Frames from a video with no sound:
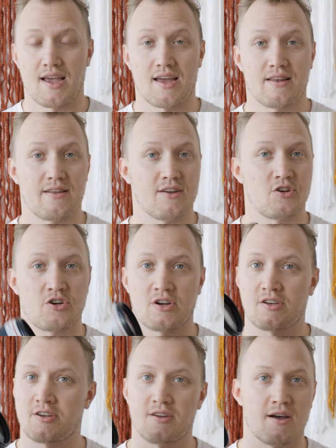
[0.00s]
and it's
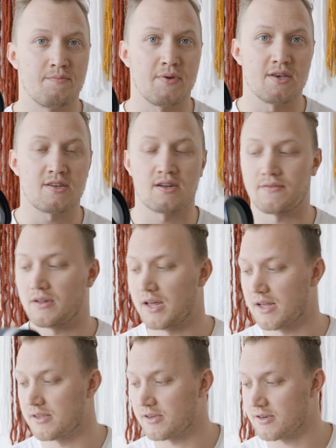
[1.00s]
just a beast of a
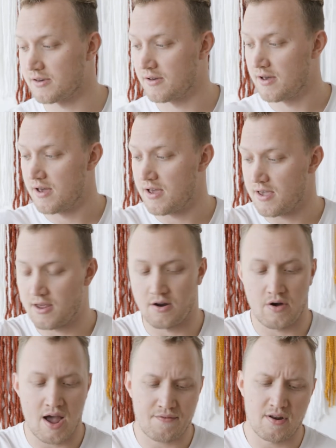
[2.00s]
lens. You
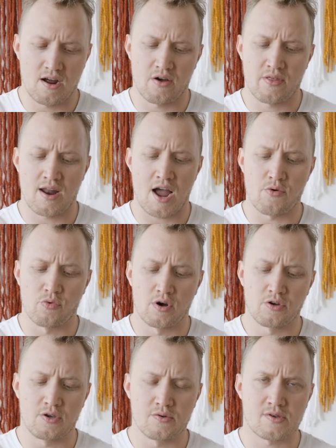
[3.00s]
know, every now and then I
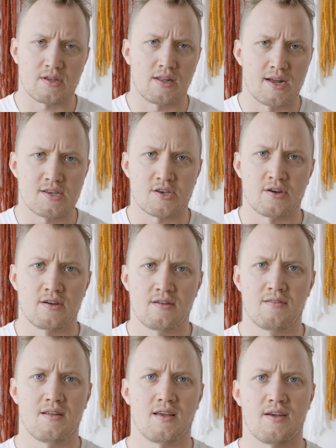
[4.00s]
will use the lens
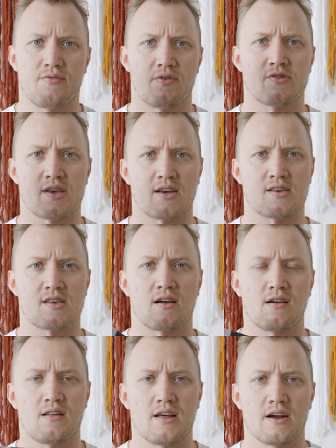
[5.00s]
hood if there's like
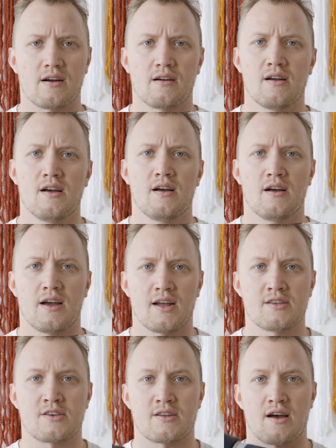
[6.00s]
sun glare
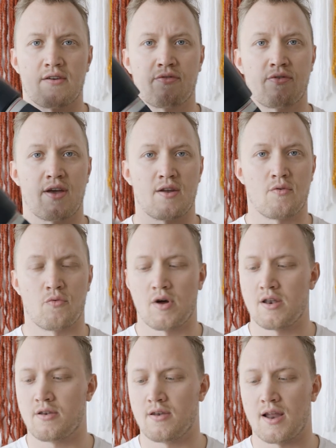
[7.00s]
and stuff. And
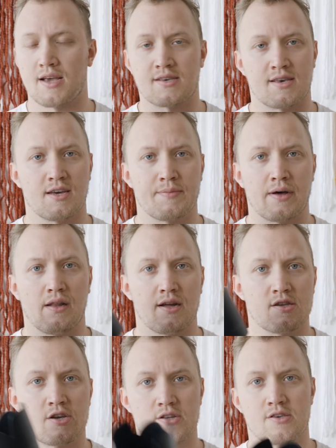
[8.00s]
one nice thing about
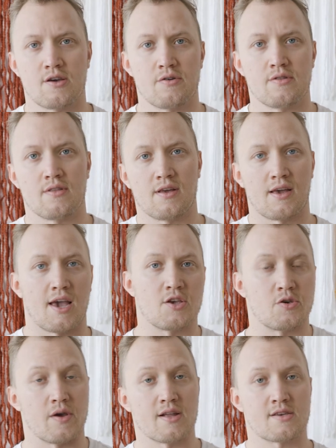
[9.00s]
lens hoods though, in
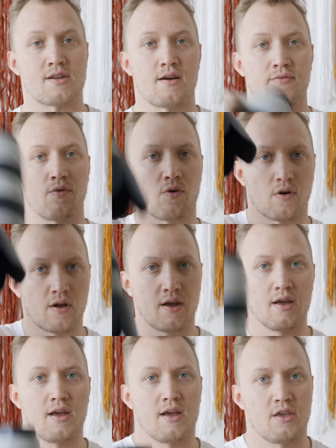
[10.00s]
case you hit stuff or
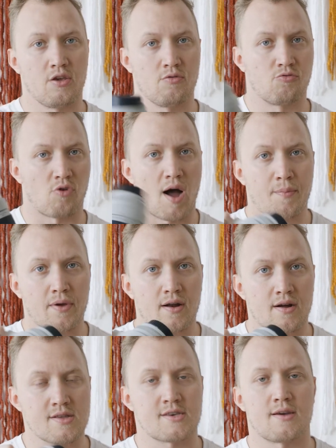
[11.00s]
you drop
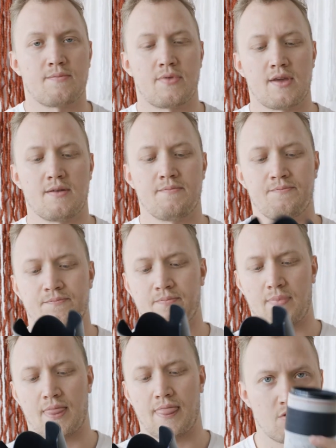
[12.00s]
it on something,
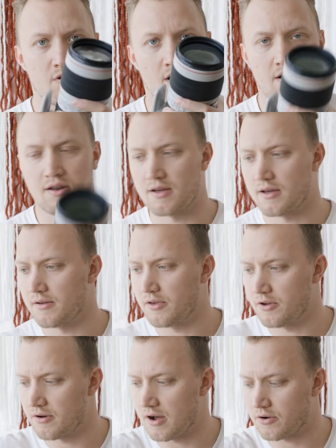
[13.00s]
you're not going
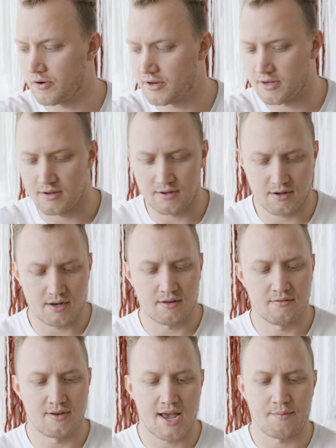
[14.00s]
to
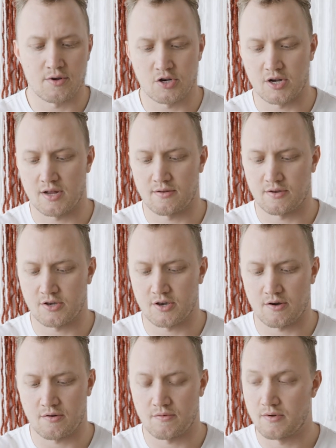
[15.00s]
damage it.
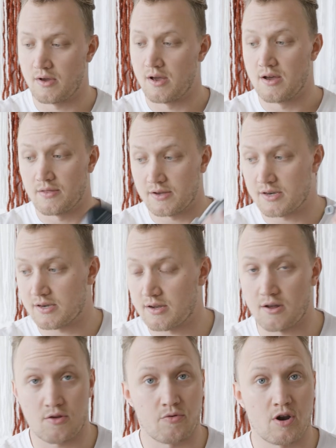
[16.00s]
So this is
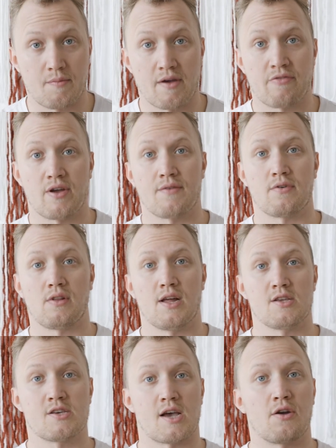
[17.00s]
another one of my favorite
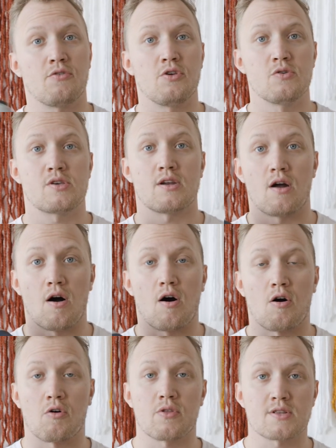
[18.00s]
lenses. I don't use it
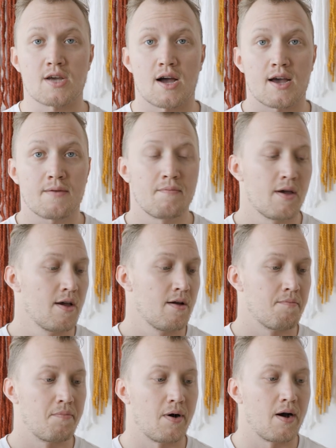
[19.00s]
all the time,
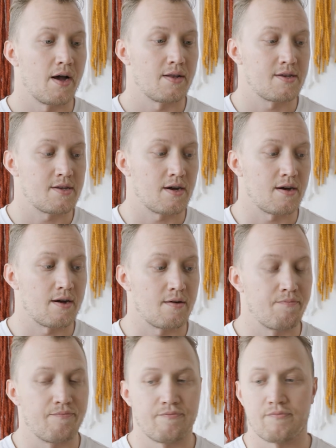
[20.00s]
but
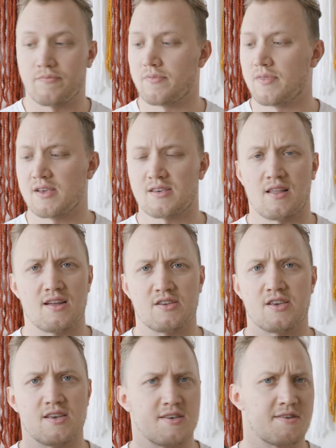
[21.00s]
this
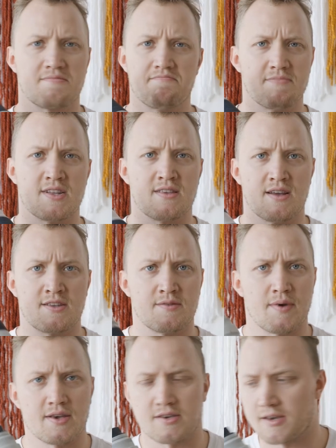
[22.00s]
lens it's
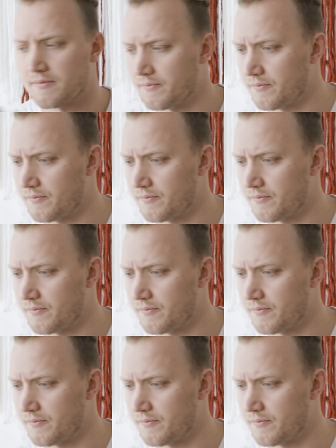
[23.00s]
amazing.